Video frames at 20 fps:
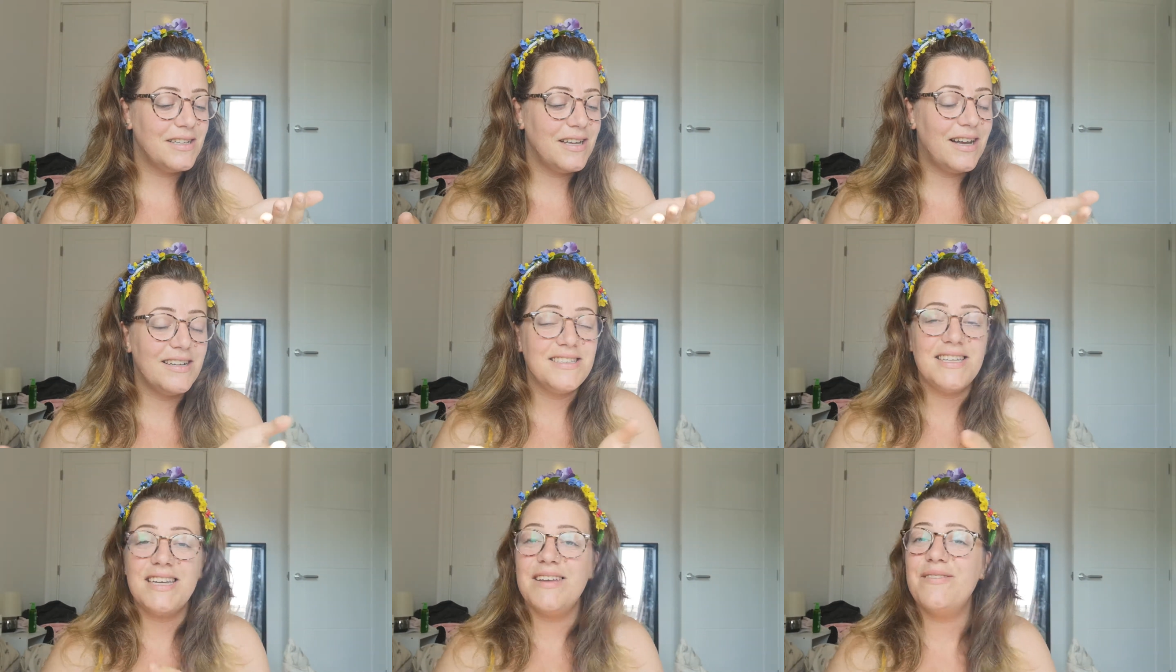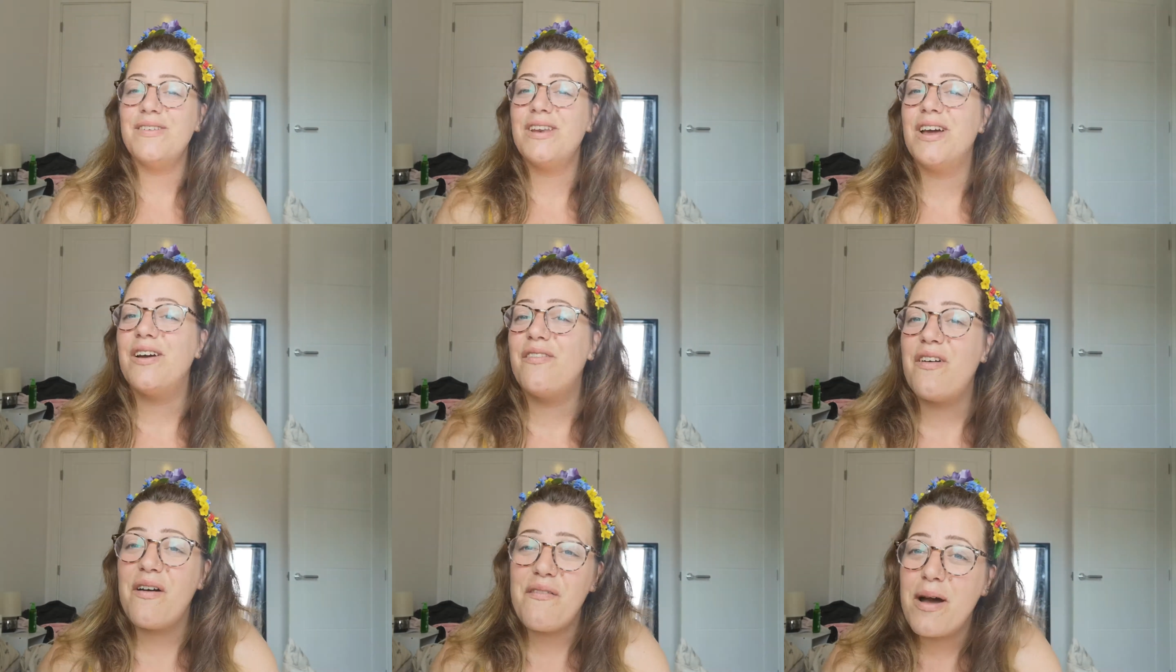I don't even know
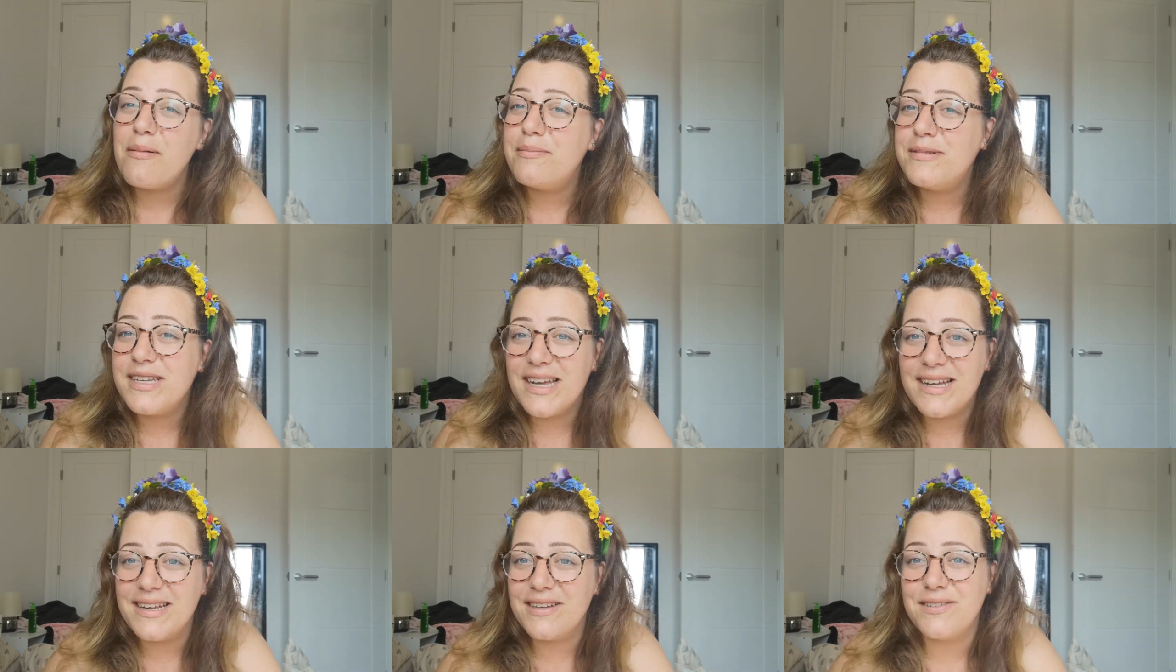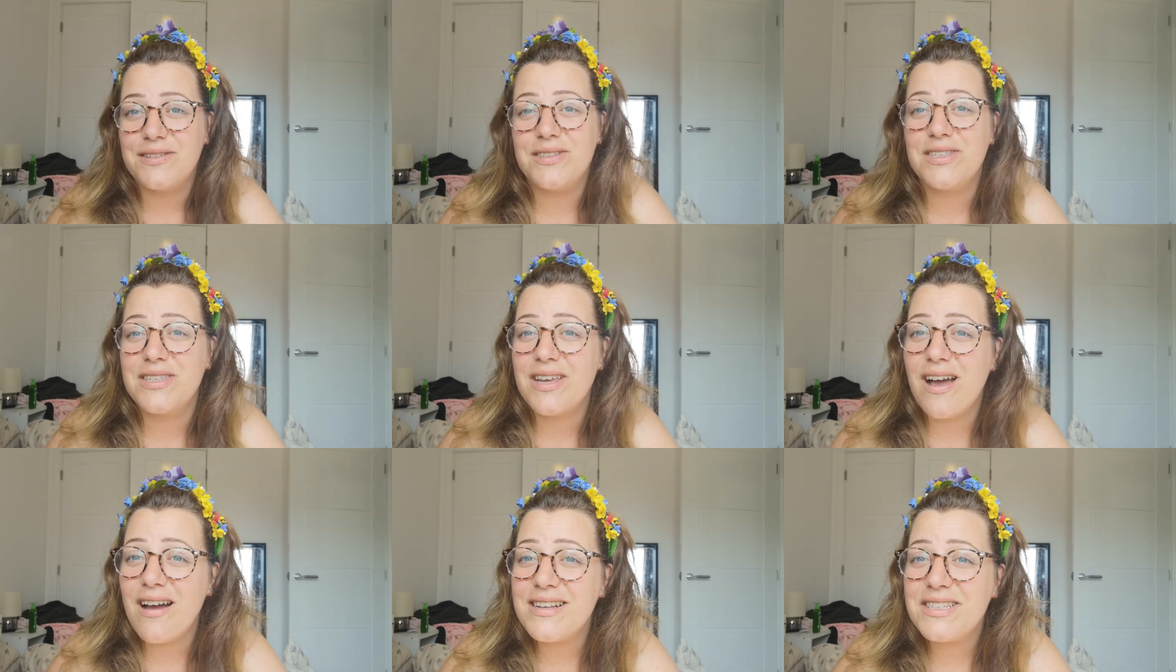if I updated on
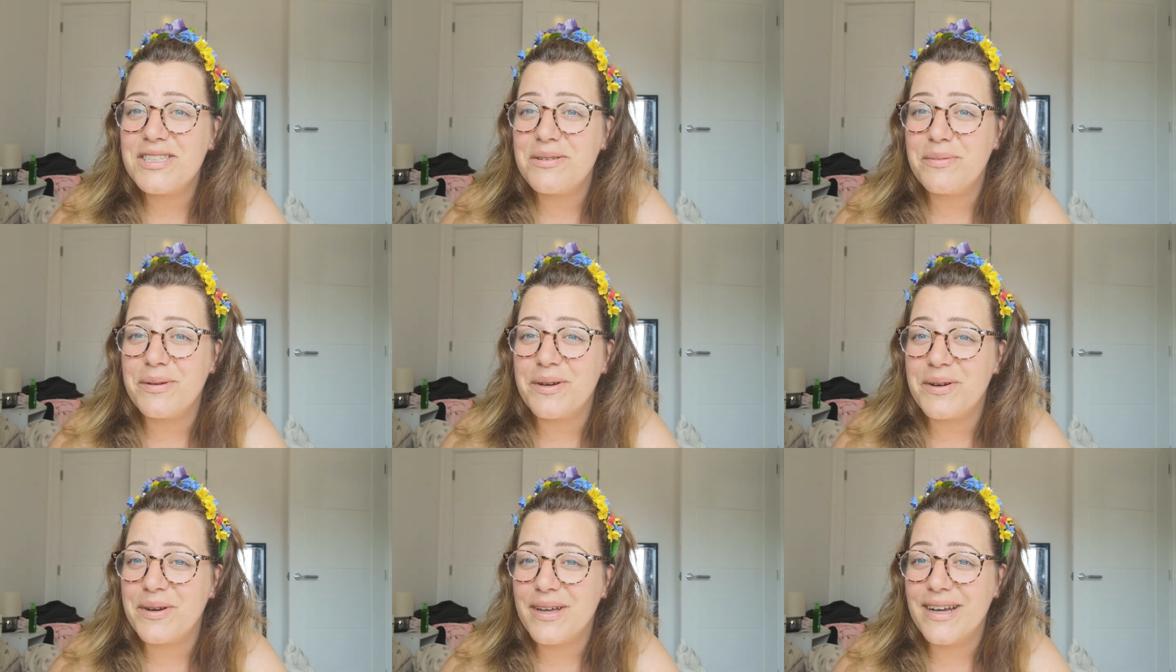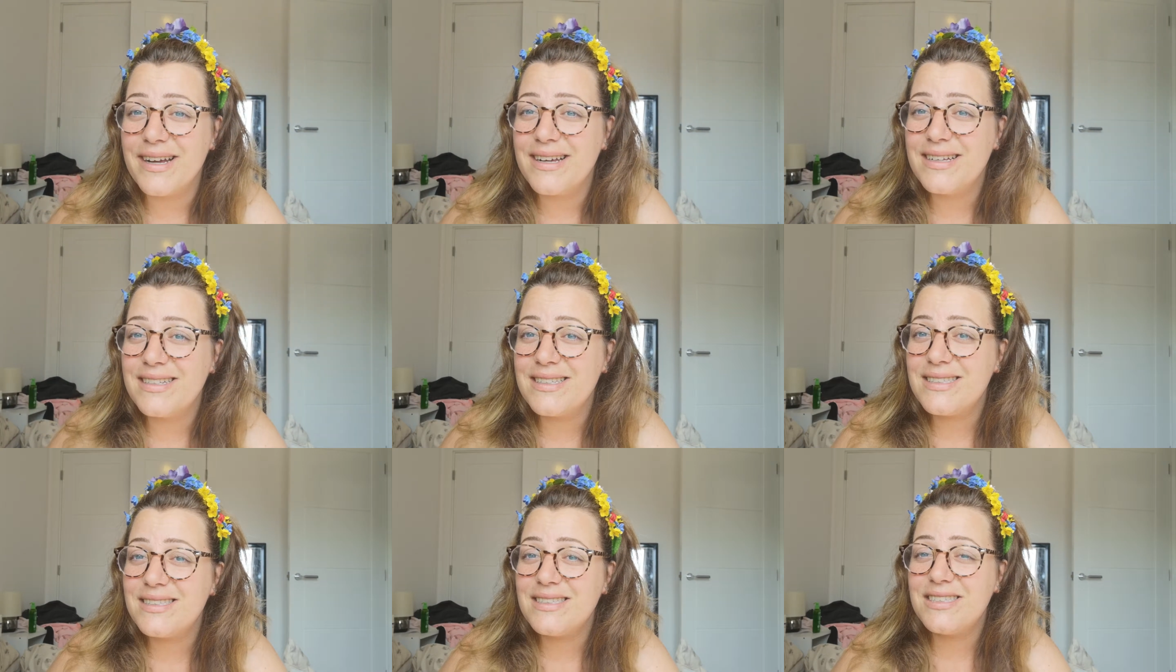Sky, to be
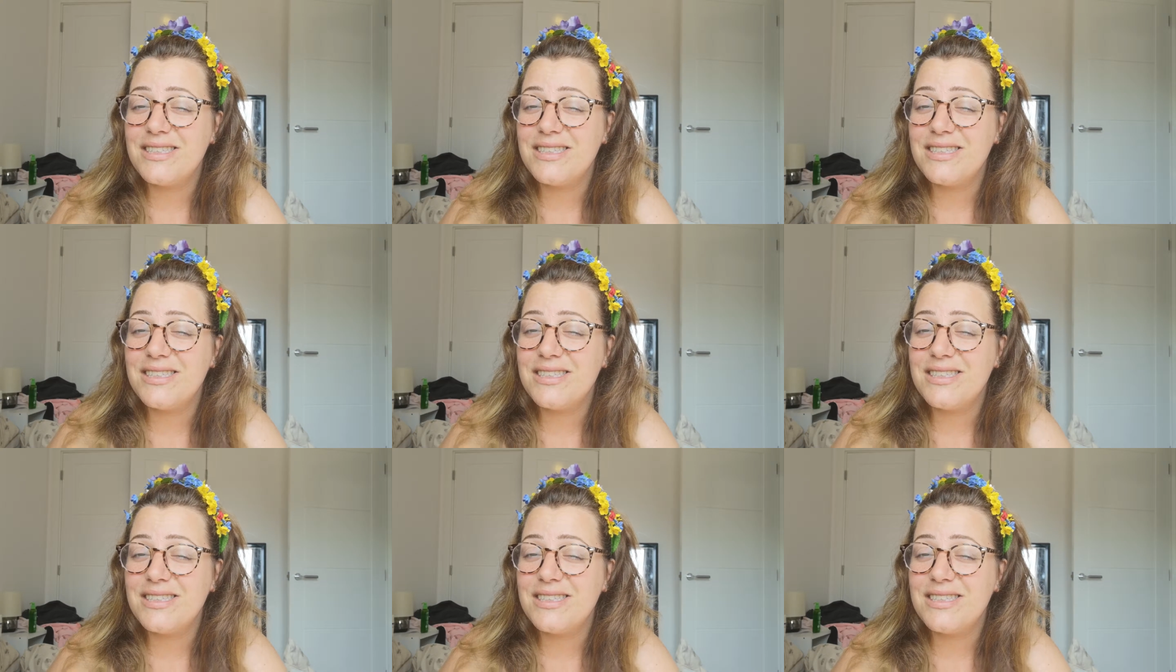honest.